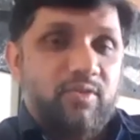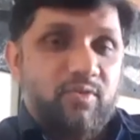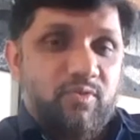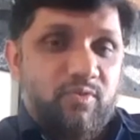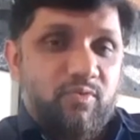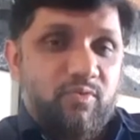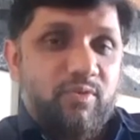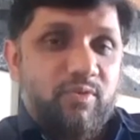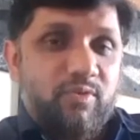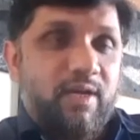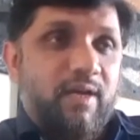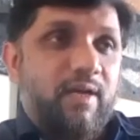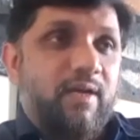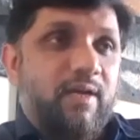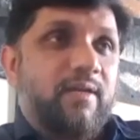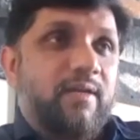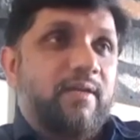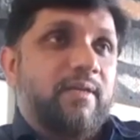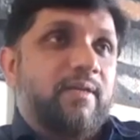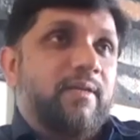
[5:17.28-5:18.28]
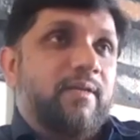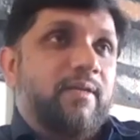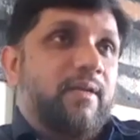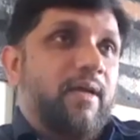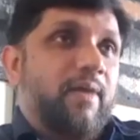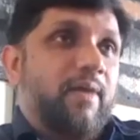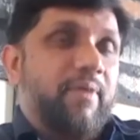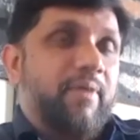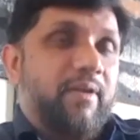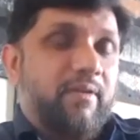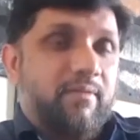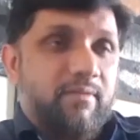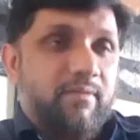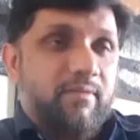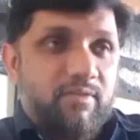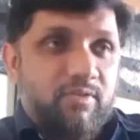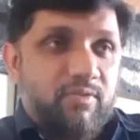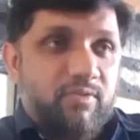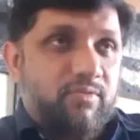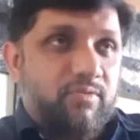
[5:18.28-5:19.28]
to the, I
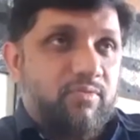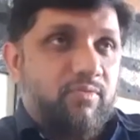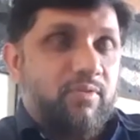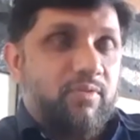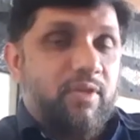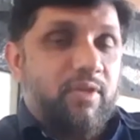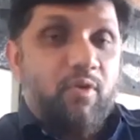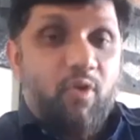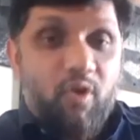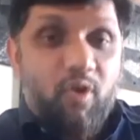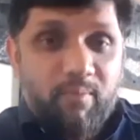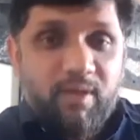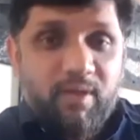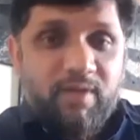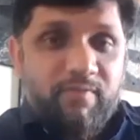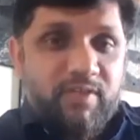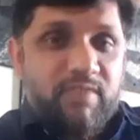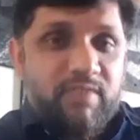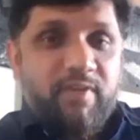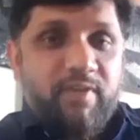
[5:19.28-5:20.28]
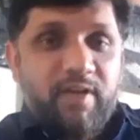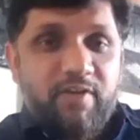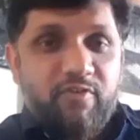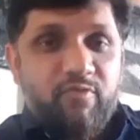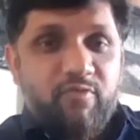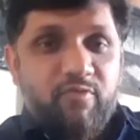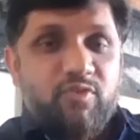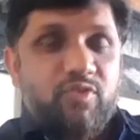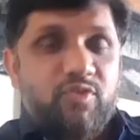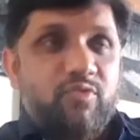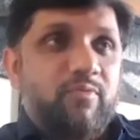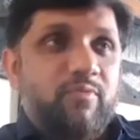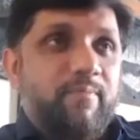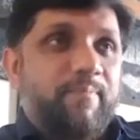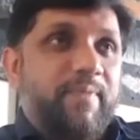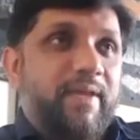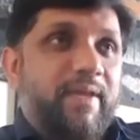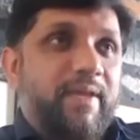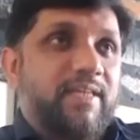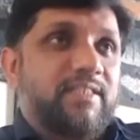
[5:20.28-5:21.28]
mean, to the normal which we are used
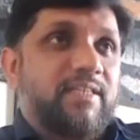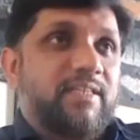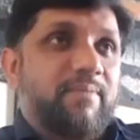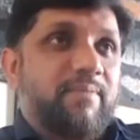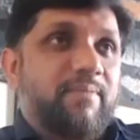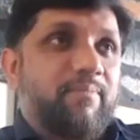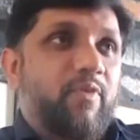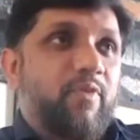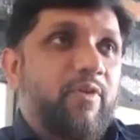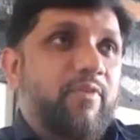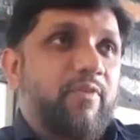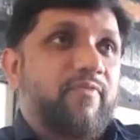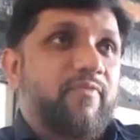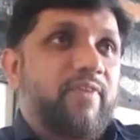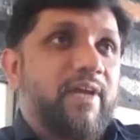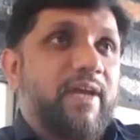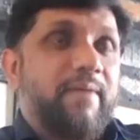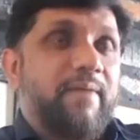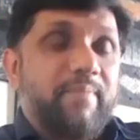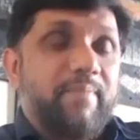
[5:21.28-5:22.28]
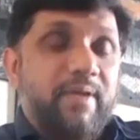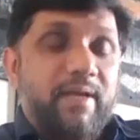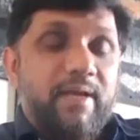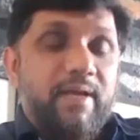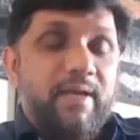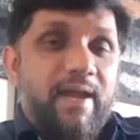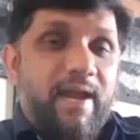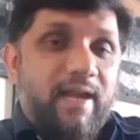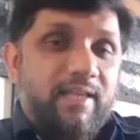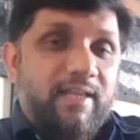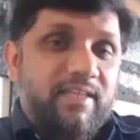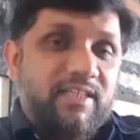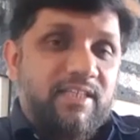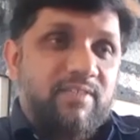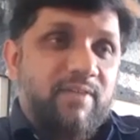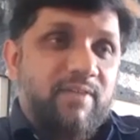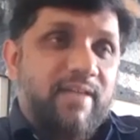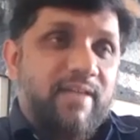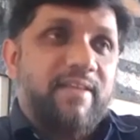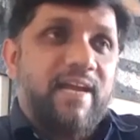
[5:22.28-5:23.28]
to at some point of time, at
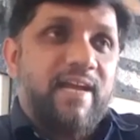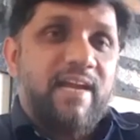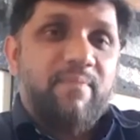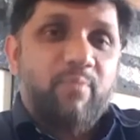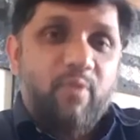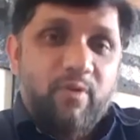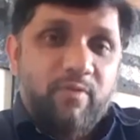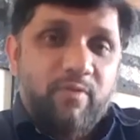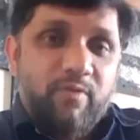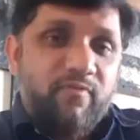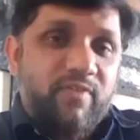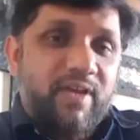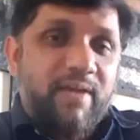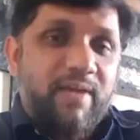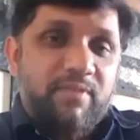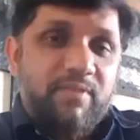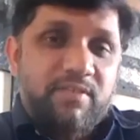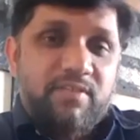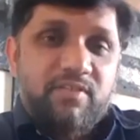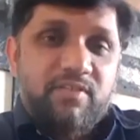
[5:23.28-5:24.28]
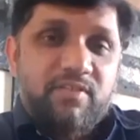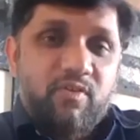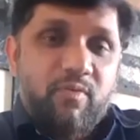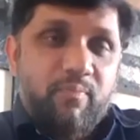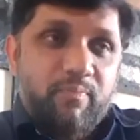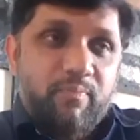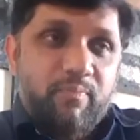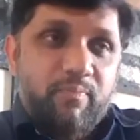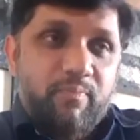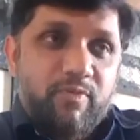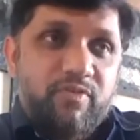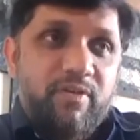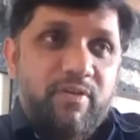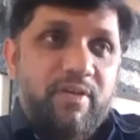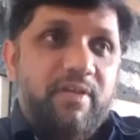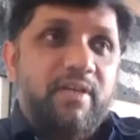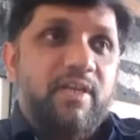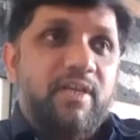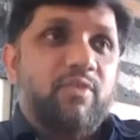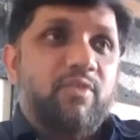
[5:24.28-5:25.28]
that point of time, this is an
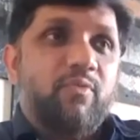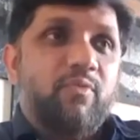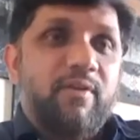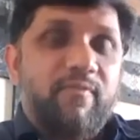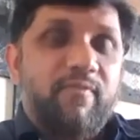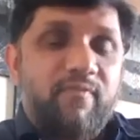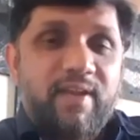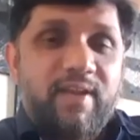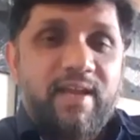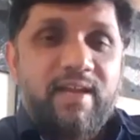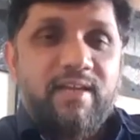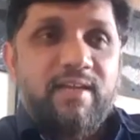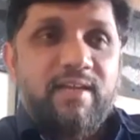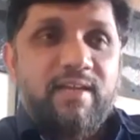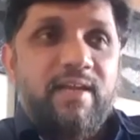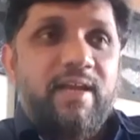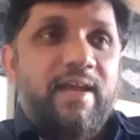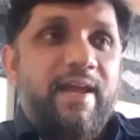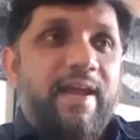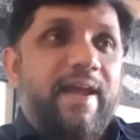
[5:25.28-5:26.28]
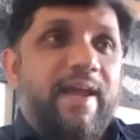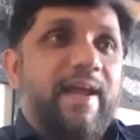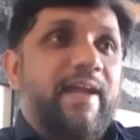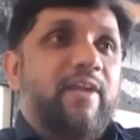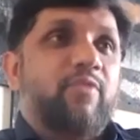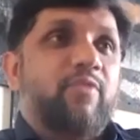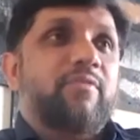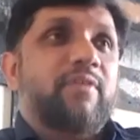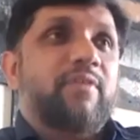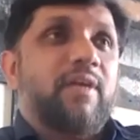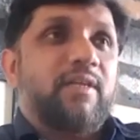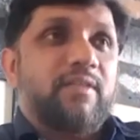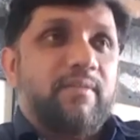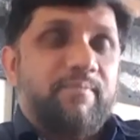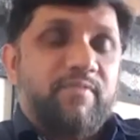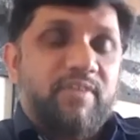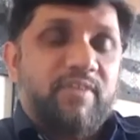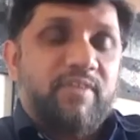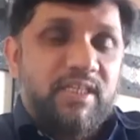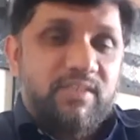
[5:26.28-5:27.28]
opportunity to reflect and to
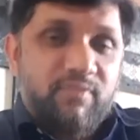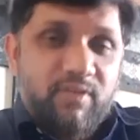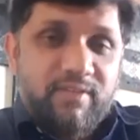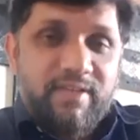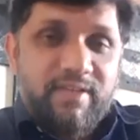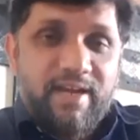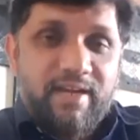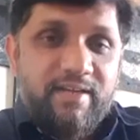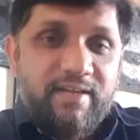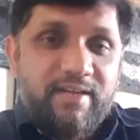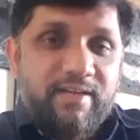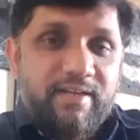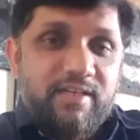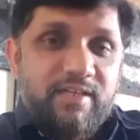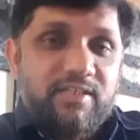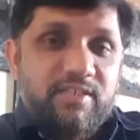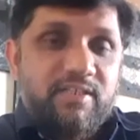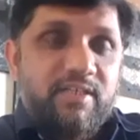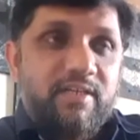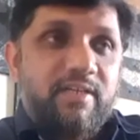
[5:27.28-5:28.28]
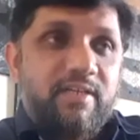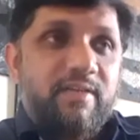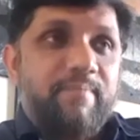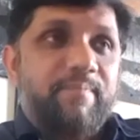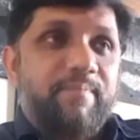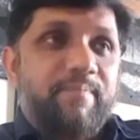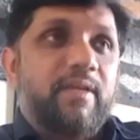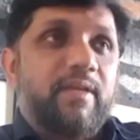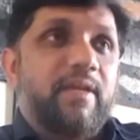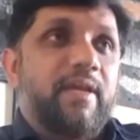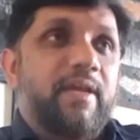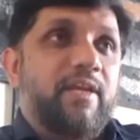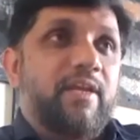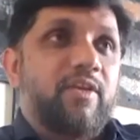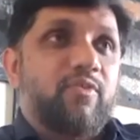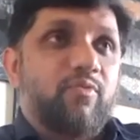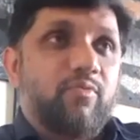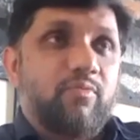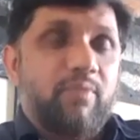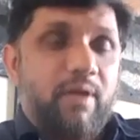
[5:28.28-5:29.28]
transfer that culture
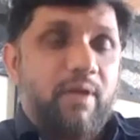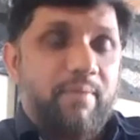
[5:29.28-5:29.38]
into